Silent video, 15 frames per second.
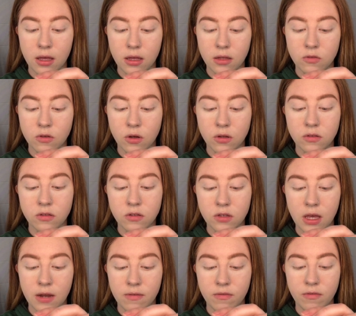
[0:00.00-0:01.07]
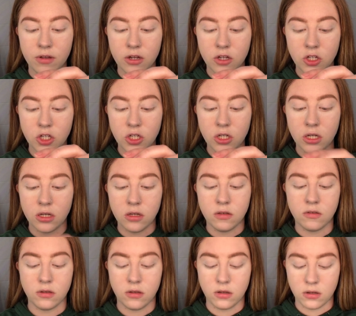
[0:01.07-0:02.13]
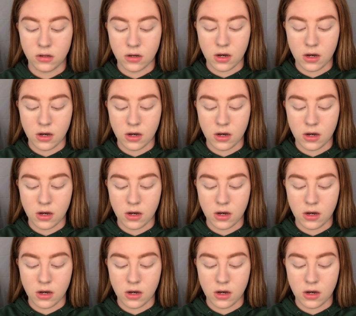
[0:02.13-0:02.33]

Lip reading: called Skin Finish. It's a